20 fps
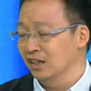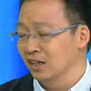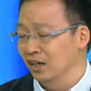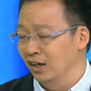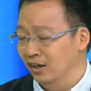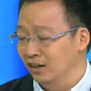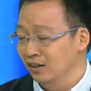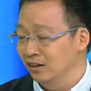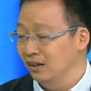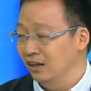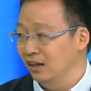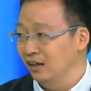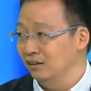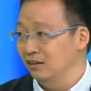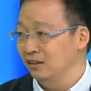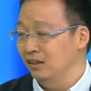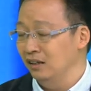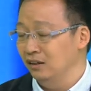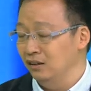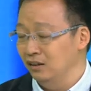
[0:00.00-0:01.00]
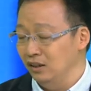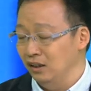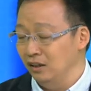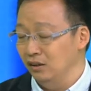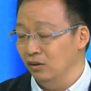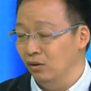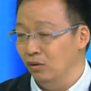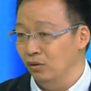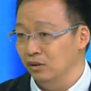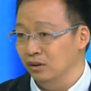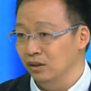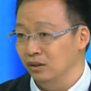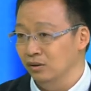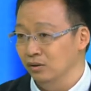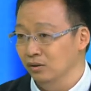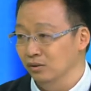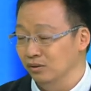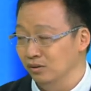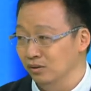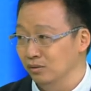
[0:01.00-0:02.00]
Dagang, and in order
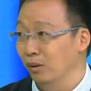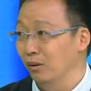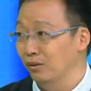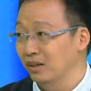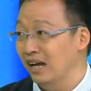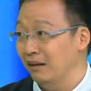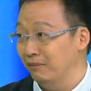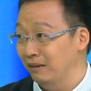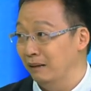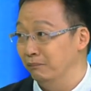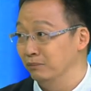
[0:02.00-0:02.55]
to protect